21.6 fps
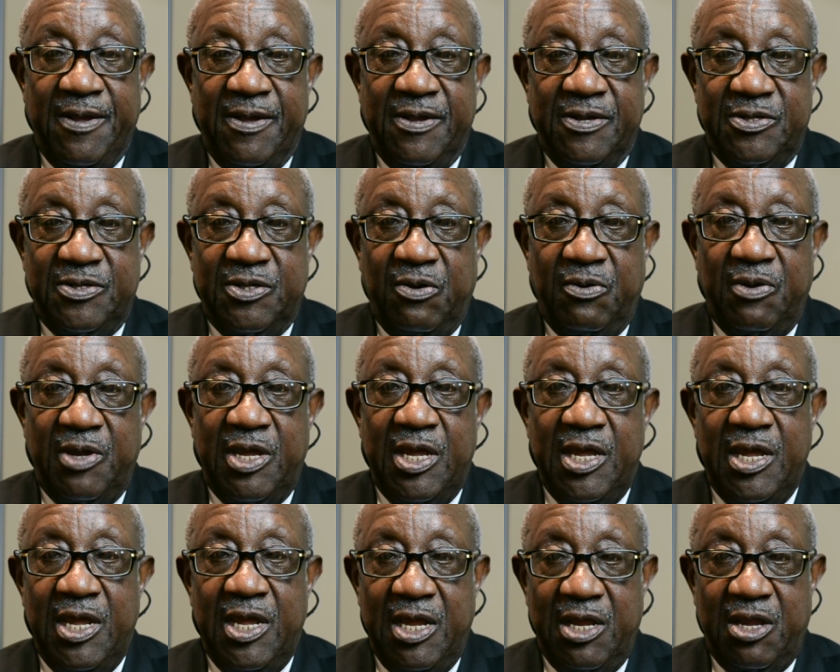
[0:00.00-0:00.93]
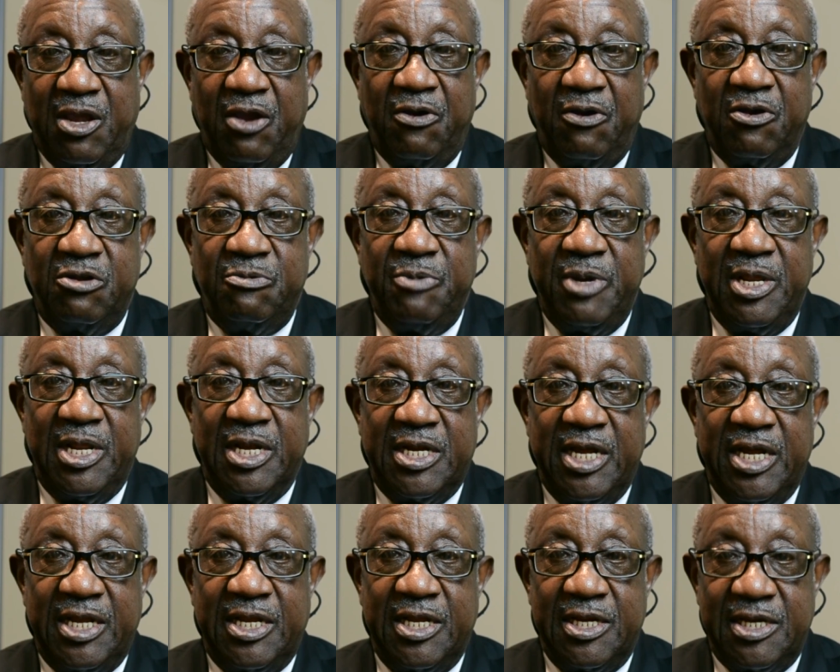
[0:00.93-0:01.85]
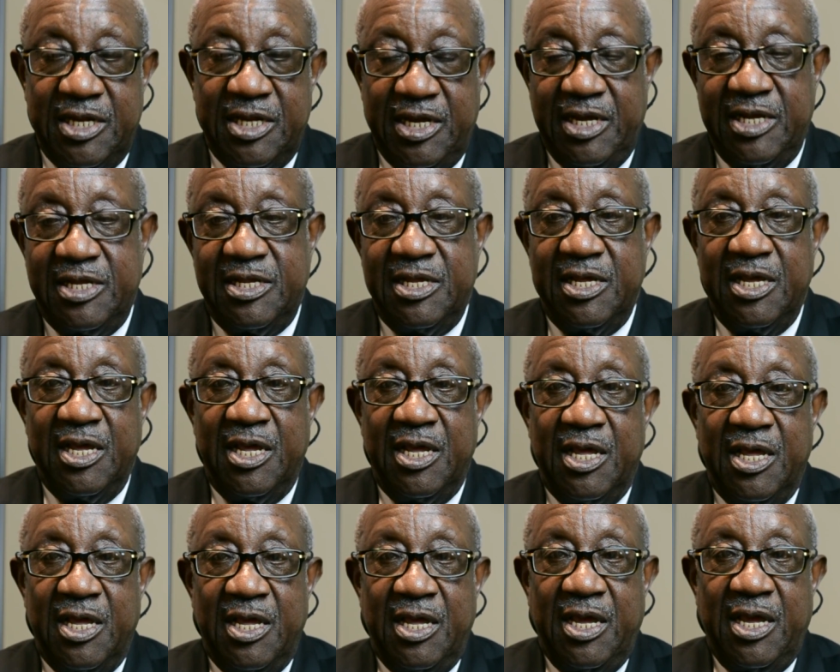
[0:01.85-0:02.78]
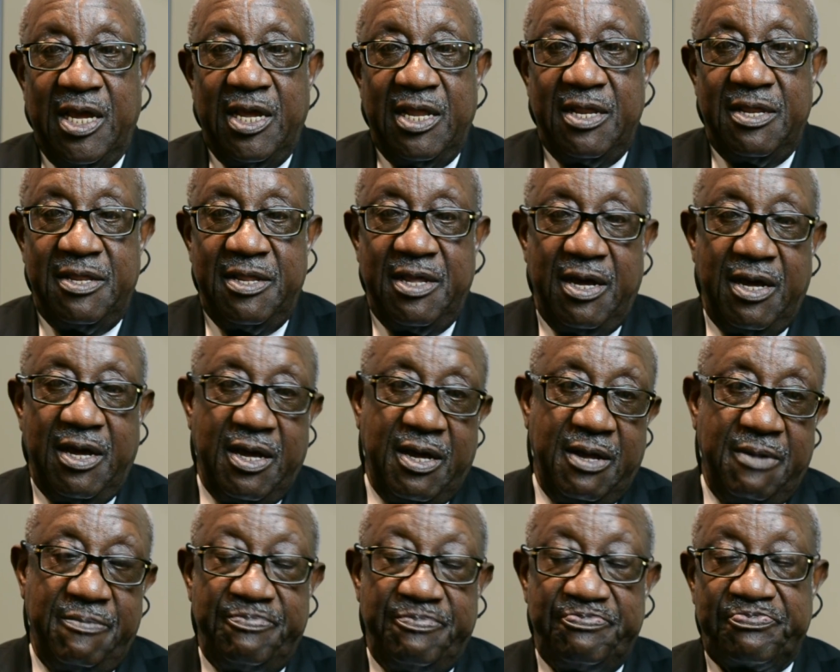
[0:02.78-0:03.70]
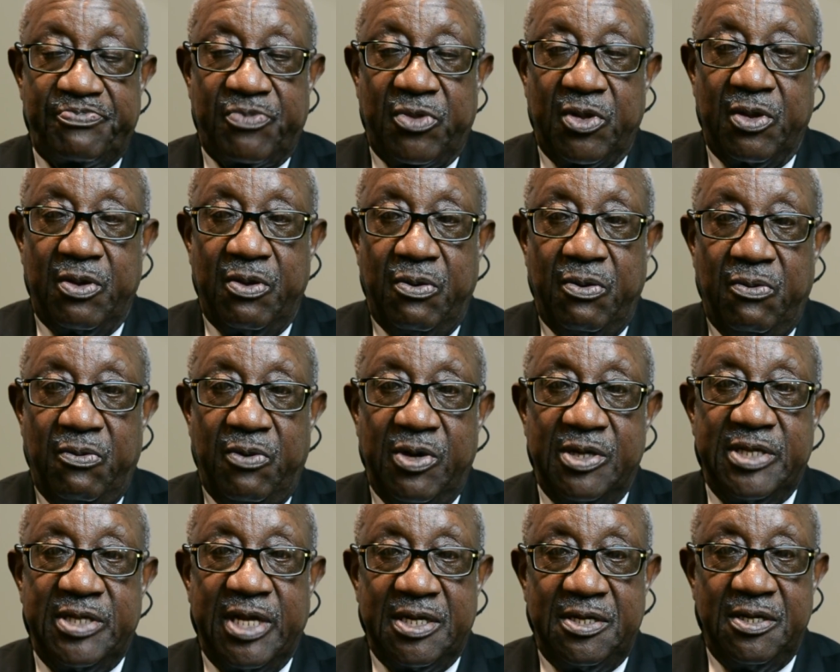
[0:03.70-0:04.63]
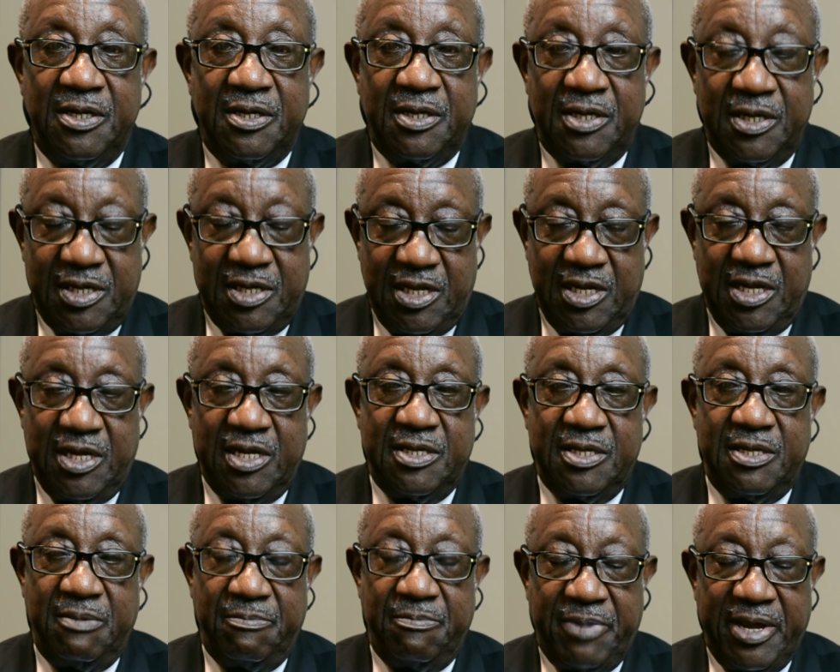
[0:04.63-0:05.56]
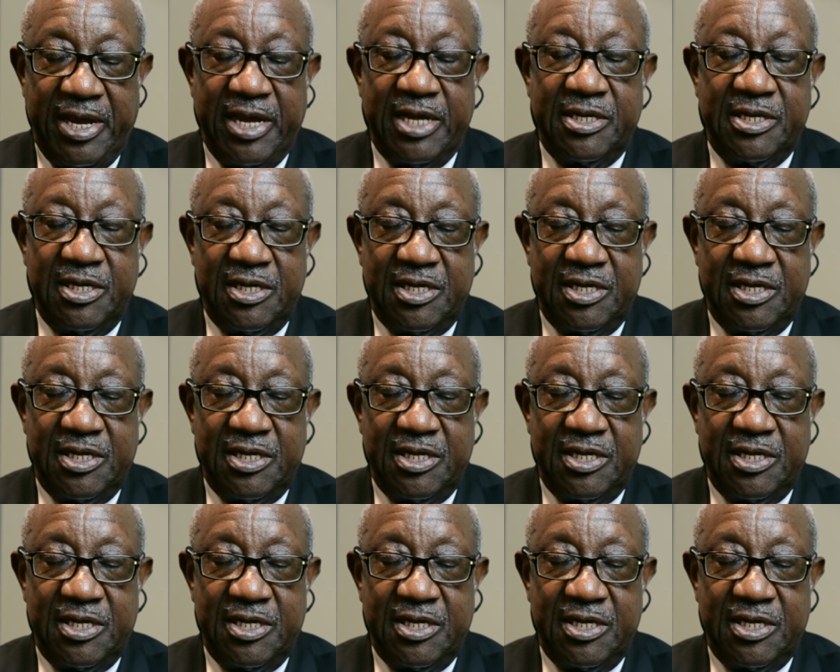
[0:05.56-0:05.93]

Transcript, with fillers: So he encouraged me to take the test, and. Uh, once I took the test and passed the